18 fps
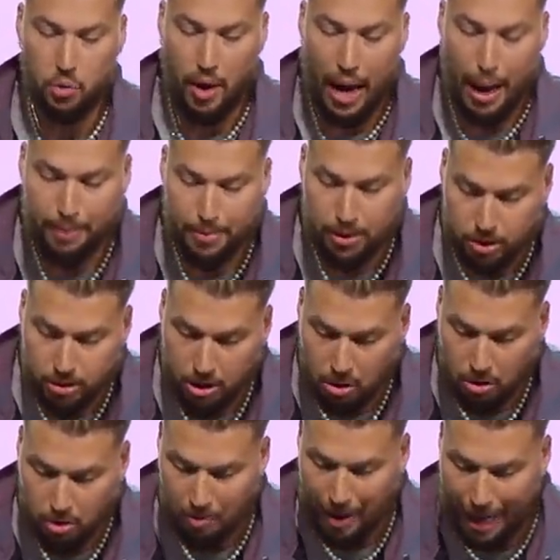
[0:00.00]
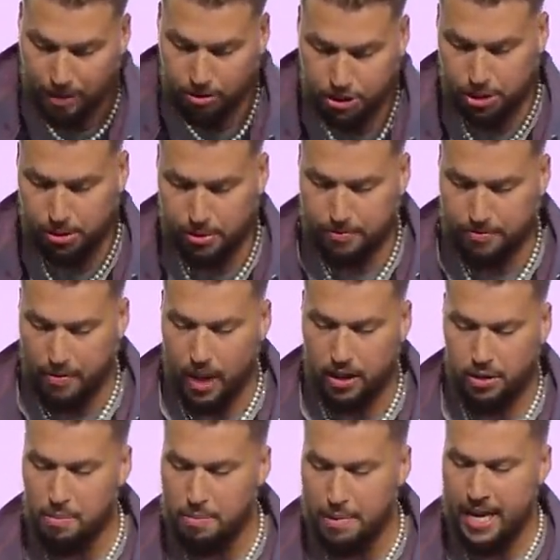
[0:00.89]
Wrap your cloak around you and
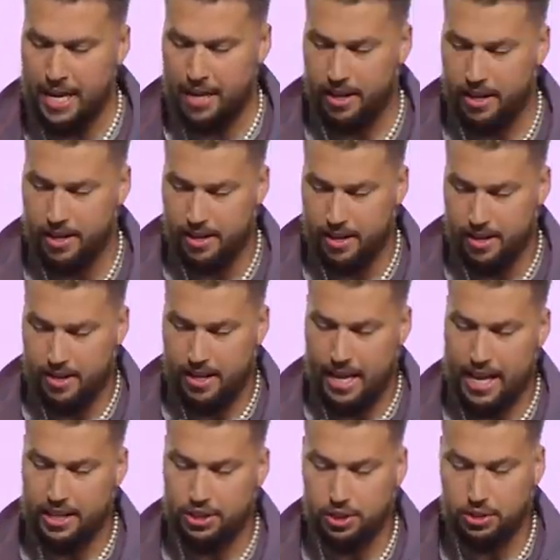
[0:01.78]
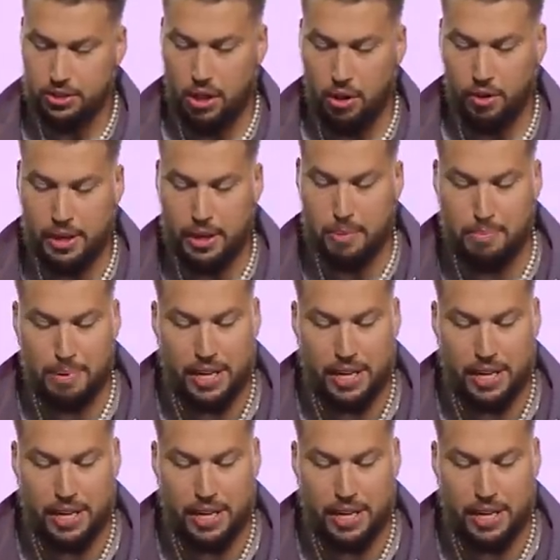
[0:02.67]
follow me, the angel told him.